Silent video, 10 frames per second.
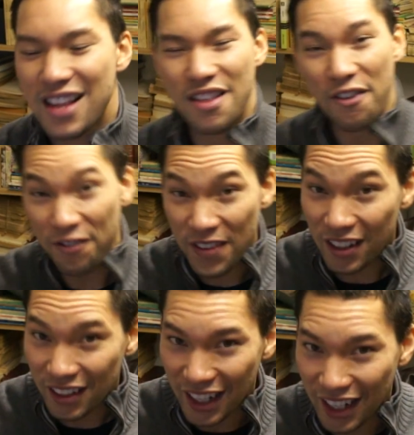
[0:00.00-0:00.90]
The
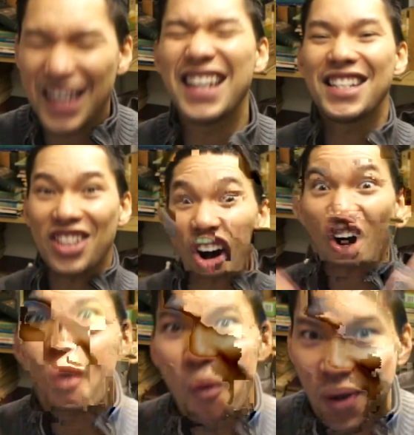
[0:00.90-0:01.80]
feeling is
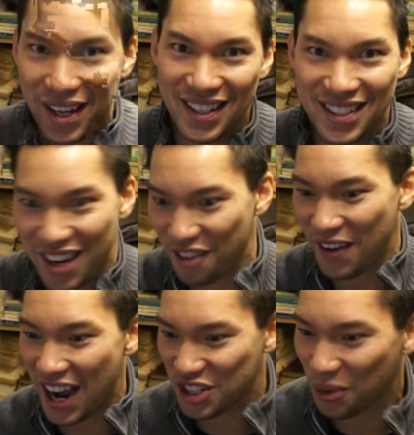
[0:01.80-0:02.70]
always
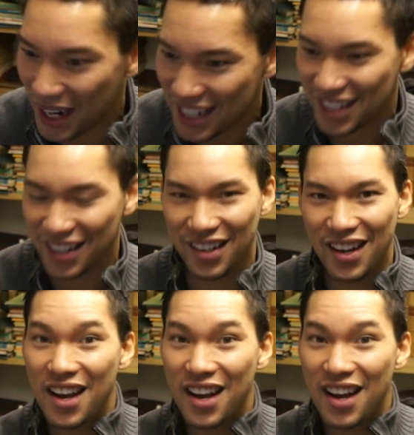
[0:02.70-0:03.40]
infatuation.